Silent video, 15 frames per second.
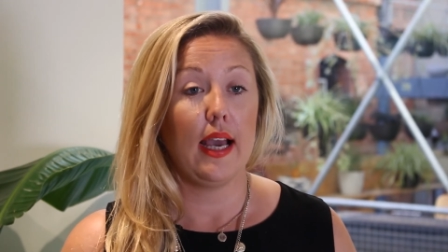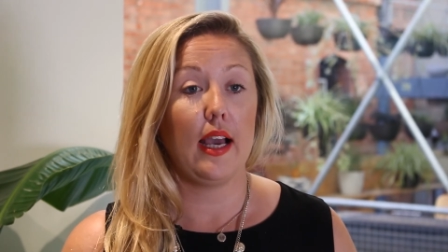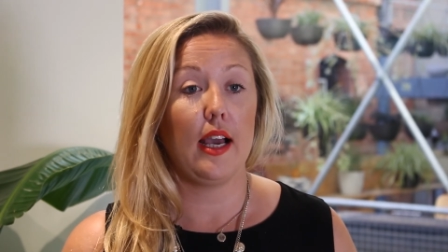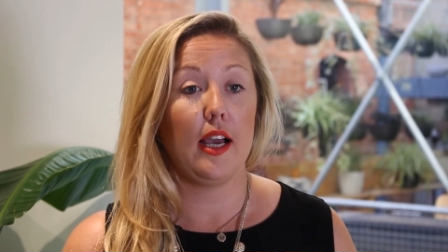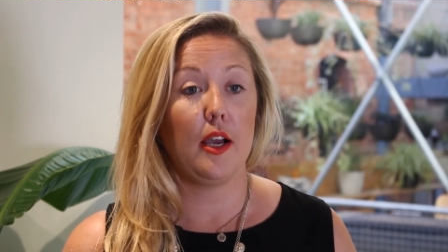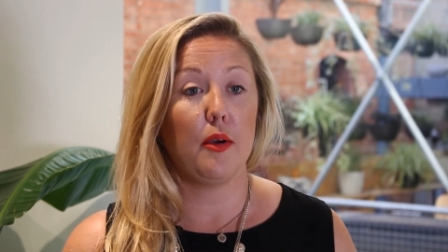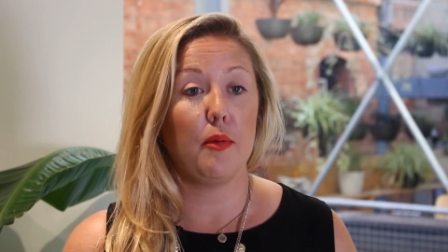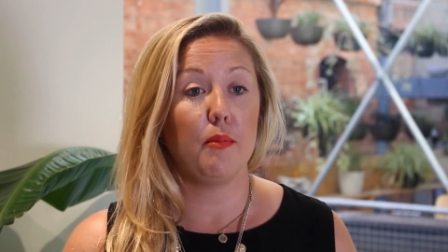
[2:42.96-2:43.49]

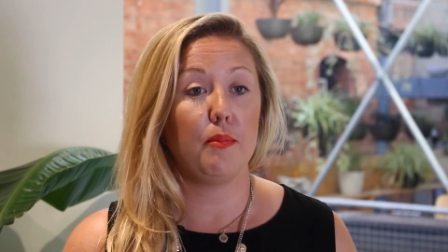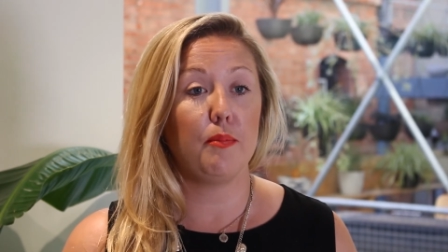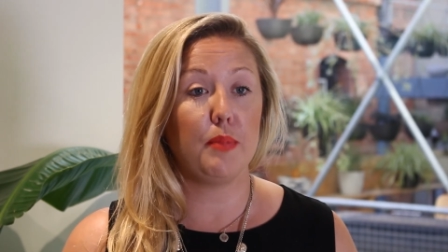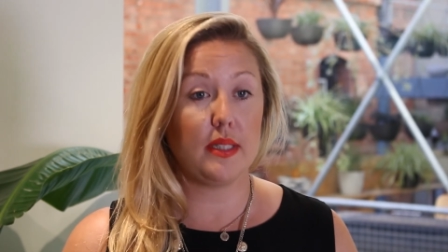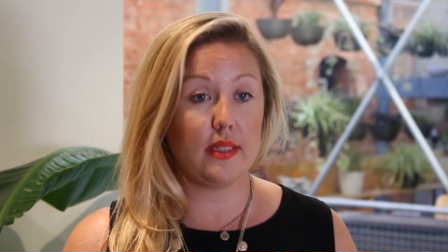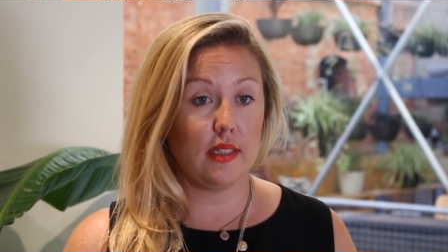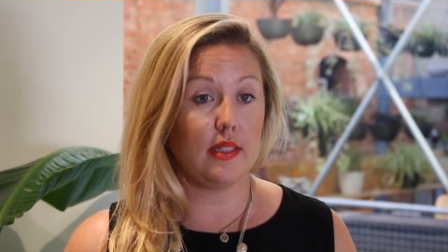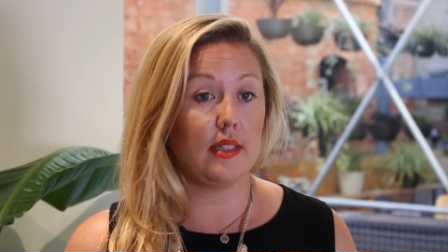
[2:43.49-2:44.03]
um,
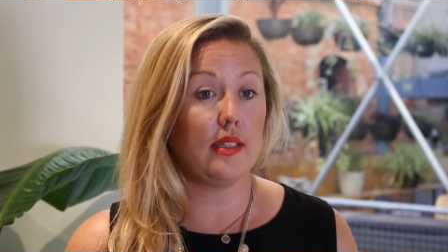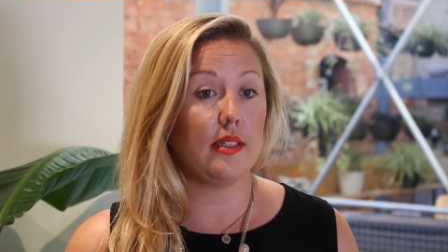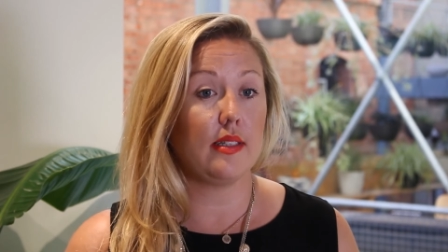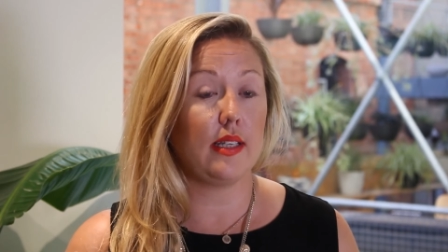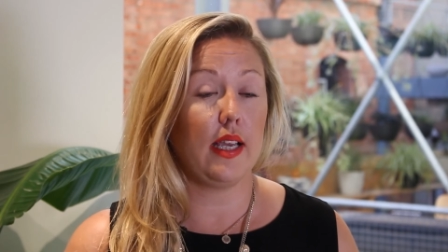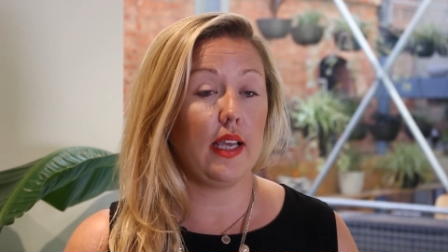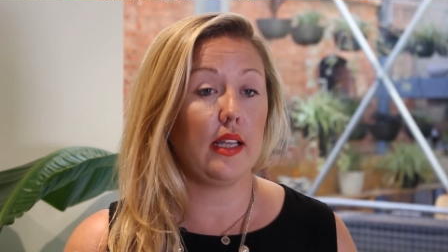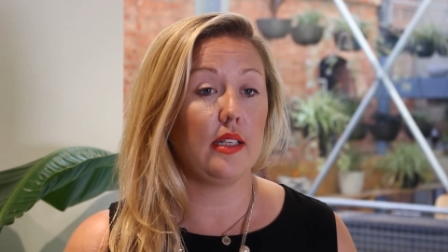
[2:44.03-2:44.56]
businesses
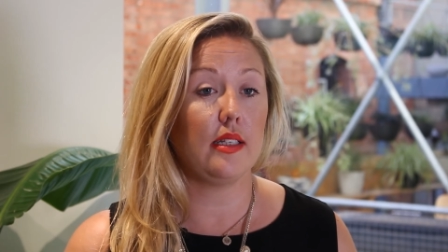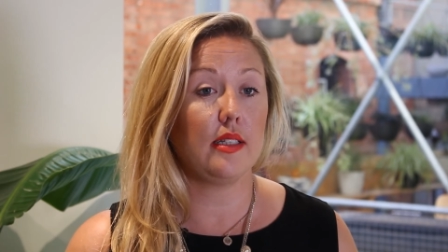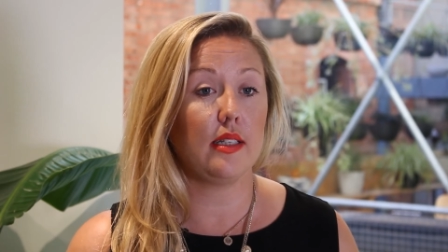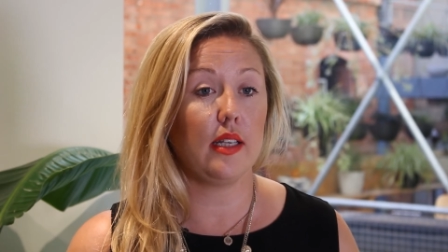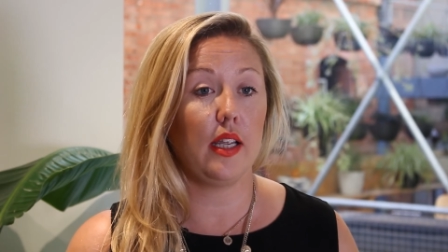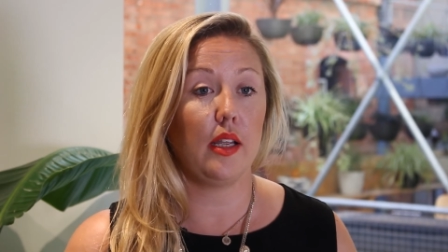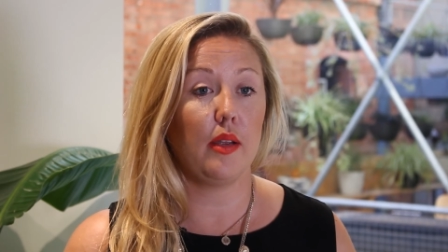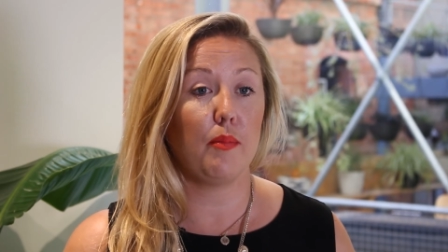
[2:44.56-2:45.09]
and
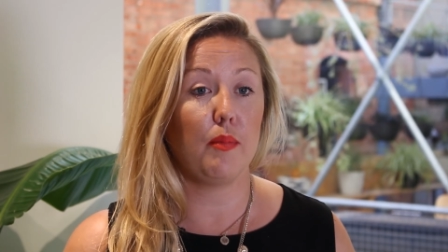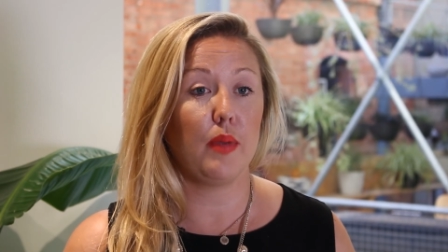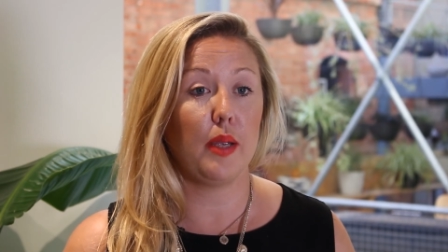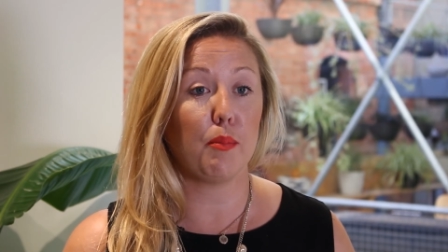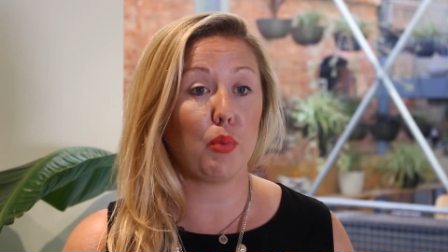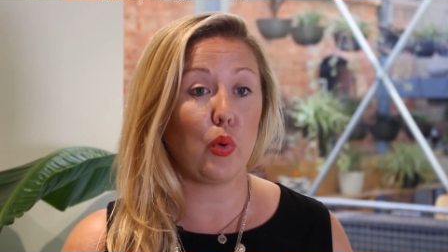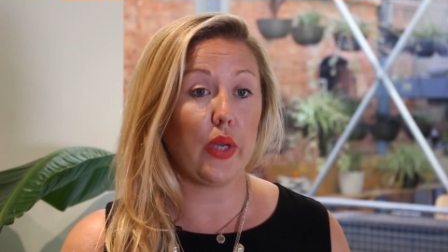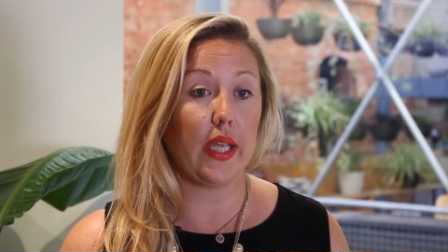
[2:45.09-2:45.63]
um,
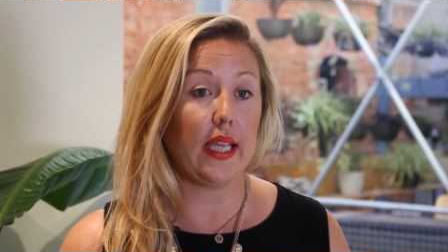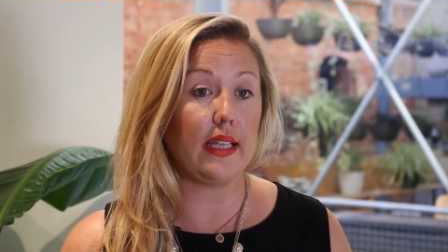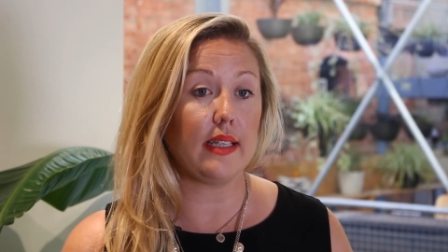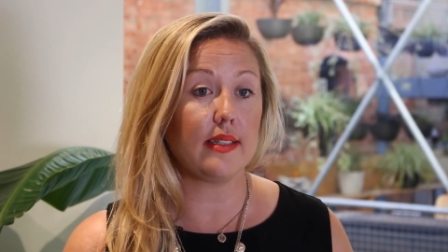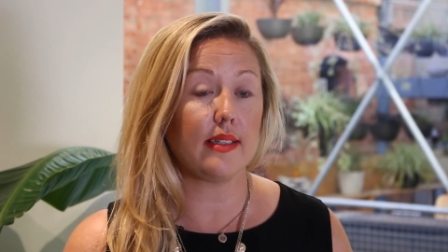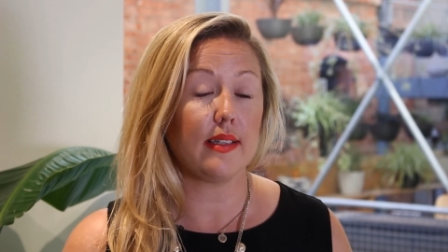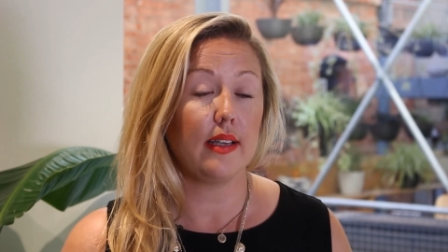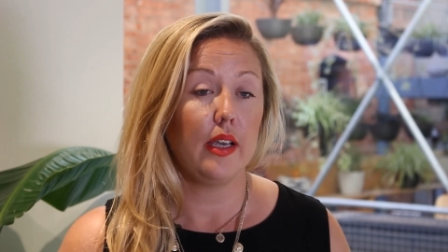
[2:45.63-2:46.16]

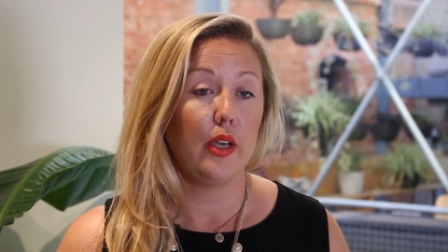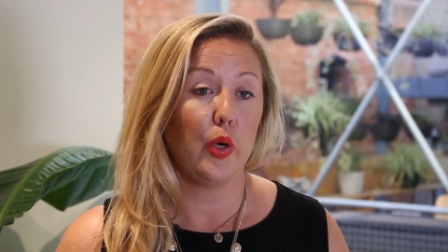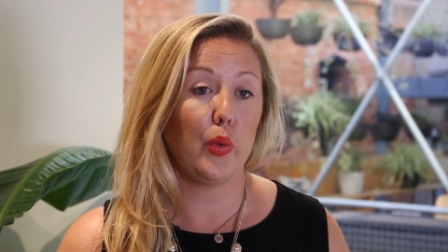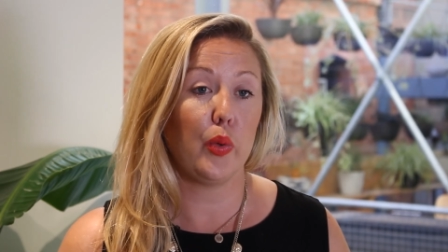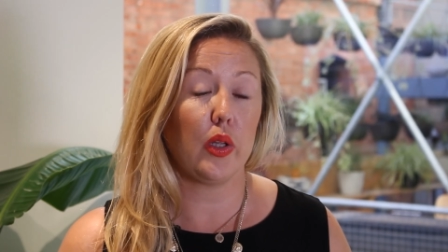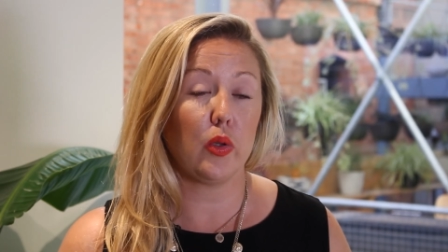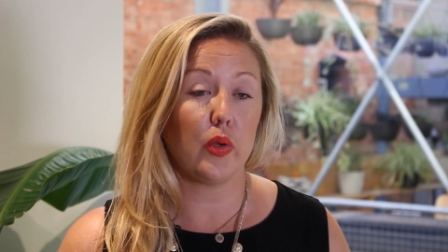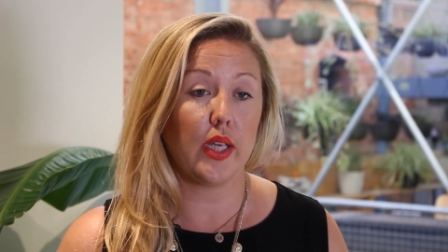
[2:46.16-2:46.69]
employees who
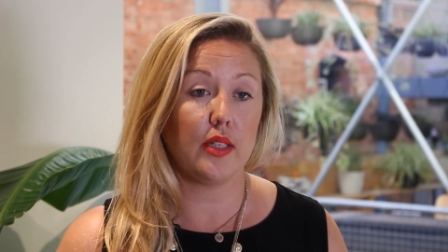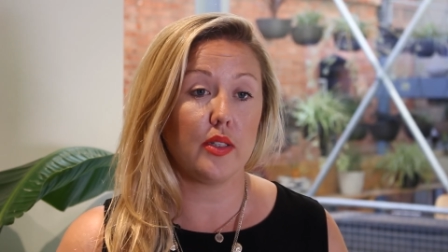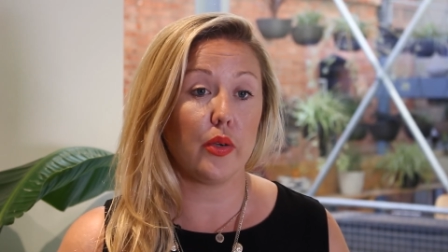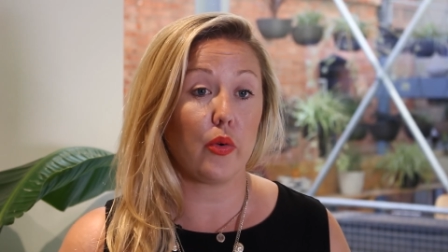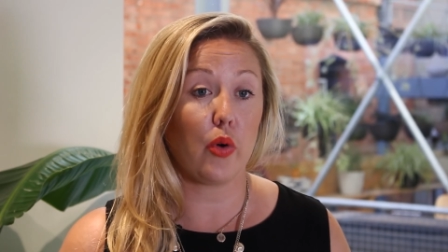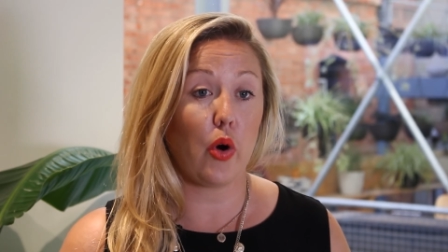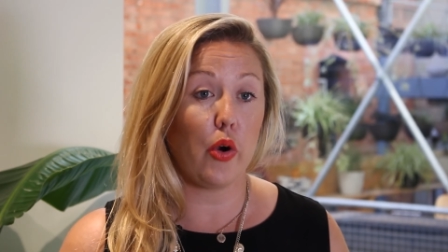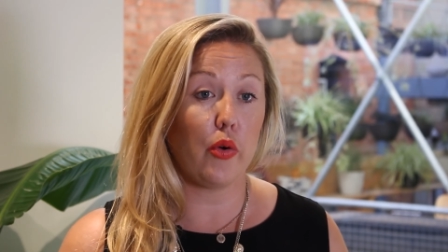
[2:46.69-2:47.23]
are looking to
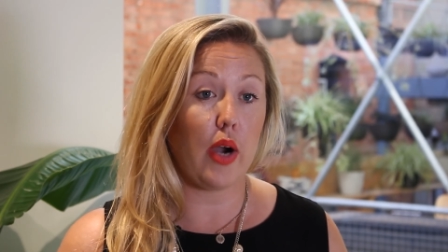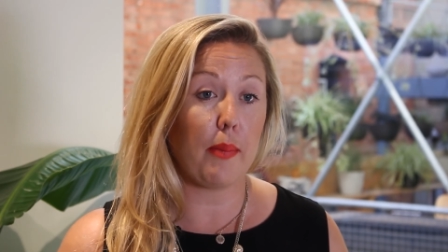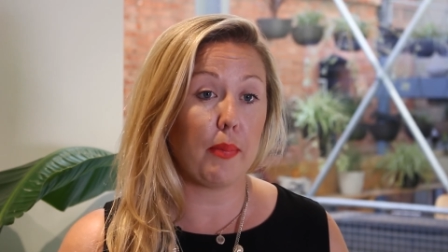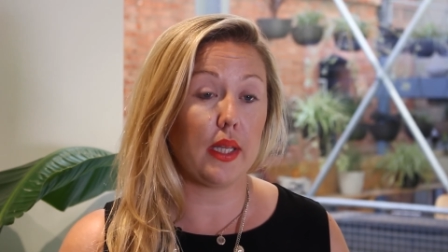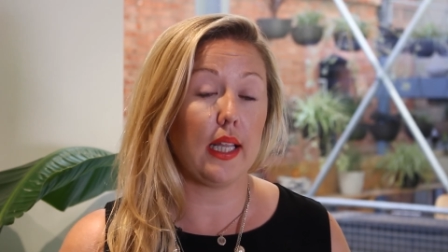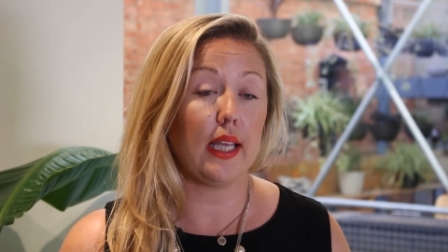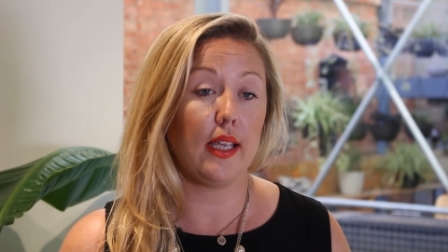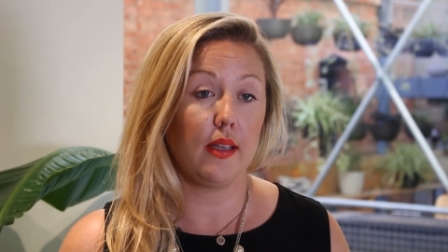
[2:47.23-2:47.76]
grow
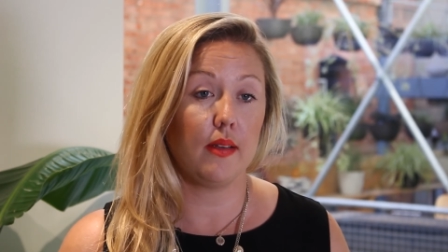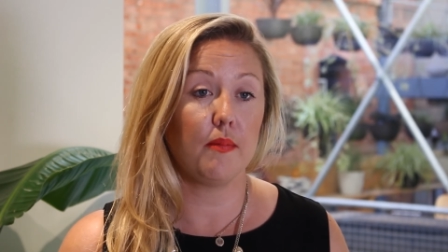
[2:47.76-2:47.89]
rapidly.